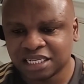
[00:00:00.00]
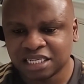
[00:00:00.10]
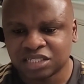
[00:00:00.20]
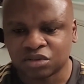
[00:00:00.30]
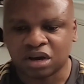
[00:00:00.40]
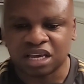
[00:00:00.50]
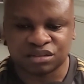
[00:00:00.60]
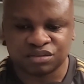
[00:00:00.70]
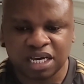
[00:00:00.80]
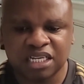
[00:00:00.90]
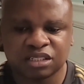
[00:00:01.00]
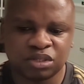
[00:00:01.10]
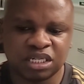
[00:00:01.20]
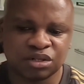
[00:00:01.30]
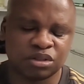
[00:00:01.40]
So as far as
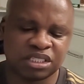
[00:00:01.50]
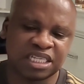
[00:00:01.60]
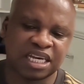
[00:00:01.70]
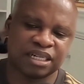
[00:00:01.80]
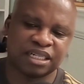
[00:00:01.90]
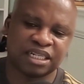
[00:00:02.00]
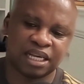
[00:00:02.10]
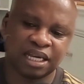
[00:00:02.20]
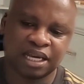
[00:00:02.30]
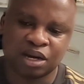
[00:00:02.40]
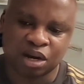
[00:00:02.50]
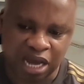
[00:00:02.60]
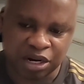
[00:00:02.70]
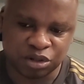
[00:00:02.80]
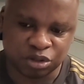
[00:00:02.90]
we are concerned,
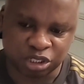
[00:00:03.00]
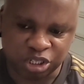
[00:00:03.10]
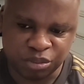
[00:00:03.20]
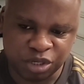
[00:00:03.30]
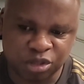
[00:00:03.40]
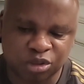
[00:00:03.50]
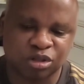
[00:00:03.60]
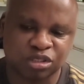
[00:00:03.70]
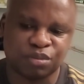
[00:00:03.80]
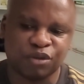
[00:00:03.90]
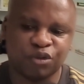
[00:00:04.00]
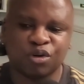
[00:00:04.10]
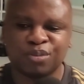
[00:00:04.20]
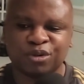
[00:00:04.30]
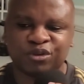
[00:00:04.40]
I don't know, tell me your thoughts before
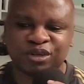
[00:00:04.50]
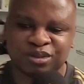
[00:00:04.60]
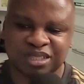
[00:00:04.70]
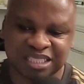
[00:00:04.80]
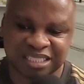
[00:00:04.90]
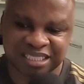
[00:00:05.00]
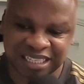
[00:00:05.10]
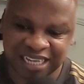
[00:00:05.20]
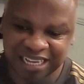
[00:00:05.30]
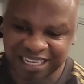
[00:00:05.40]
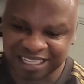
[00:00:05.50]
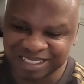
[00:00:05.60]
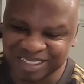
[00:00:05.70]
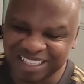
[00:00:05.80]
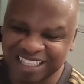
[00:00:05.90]
we move into this,
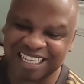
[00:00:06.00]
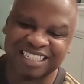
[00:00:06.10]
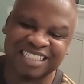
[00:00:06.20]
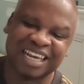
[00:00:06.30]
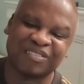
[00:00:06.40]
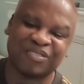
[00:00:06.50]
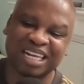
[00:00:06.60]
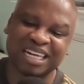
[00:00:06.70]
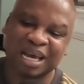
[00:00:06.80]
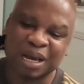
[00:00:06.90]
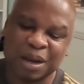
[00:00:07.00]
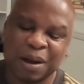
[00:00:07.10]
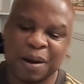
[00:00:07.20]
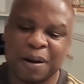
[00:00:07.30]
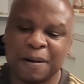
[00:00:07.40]
into the third segment.
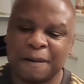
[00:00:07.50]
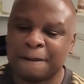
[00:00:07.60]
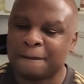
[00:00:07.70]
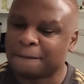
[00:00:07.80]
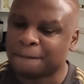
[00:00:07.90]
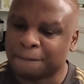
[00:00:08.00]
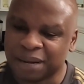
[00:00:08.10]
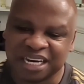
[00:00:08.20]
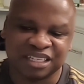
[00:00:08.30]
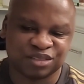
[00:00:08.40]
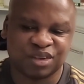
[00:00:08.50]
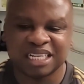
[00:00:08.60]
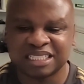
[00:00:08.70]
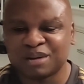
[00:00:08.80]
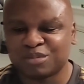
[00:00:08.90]
But as far
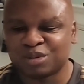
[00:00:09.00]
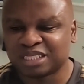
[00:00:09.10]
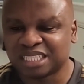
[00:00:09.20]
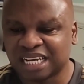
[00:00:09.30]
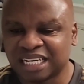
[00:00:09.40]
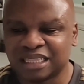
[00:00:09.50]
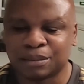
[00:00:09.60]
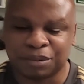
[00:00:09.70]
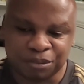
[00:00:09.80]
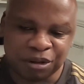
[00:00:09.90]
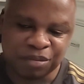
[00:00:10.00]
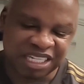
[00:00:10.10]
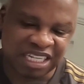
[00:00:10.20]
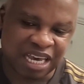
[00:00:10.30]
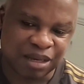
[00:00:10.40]
as I'm concerned, the problem
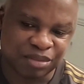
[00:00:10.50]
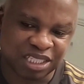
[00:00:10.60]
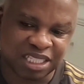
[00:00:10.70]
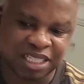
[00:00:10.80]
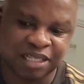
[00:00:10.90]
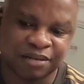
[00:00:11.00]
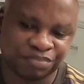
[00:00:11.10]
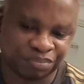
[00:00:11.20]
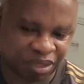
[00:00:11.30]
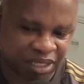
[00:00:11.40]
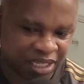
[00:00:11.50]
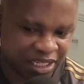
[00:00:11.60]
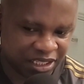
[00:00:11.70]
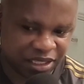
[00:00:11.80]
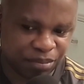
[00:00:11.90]
at Caps
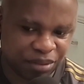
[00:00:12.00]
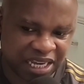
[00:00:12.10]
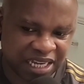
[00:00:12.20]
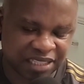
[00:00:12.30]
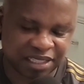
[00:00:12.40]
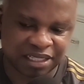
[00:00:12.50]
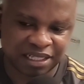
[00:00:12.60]
is the players.